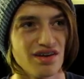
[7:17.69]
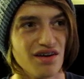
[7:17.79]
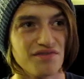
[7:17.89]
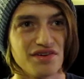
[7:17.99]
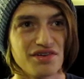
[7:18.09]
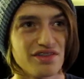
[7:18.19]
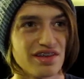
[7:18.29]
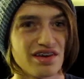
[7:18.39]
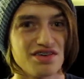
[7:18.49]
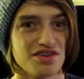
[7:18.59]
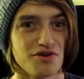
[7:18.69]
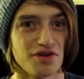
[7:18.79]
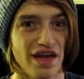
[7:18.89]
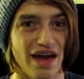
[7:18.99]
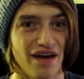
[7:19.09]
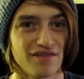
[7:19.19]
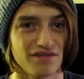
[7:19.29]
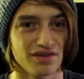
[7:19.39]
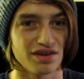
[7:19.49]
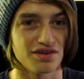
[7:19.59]
unveiled like a year and a
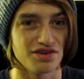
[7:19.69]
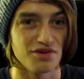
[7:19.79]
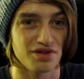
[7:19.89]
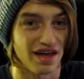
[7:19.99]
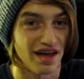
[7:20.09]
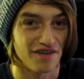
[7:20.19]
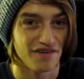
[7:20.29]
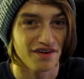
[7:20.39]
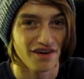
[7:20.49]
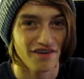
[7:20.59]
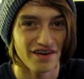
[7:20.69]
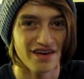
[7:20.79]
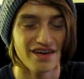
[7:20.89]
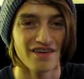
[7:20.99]
half ago?